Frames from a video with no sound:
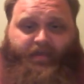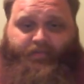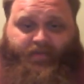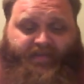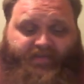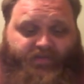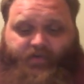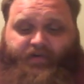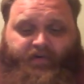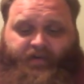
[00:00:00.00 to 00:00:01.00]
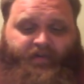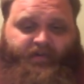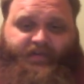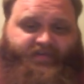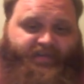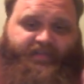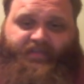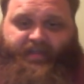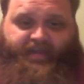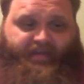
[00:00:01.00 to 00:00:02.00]
places where you see
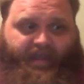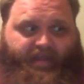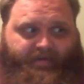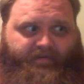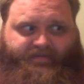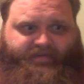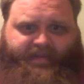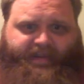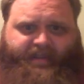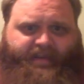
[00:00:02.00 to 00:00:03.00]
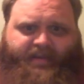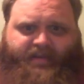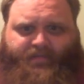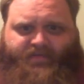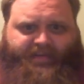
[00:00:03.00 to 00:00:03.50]
that they end up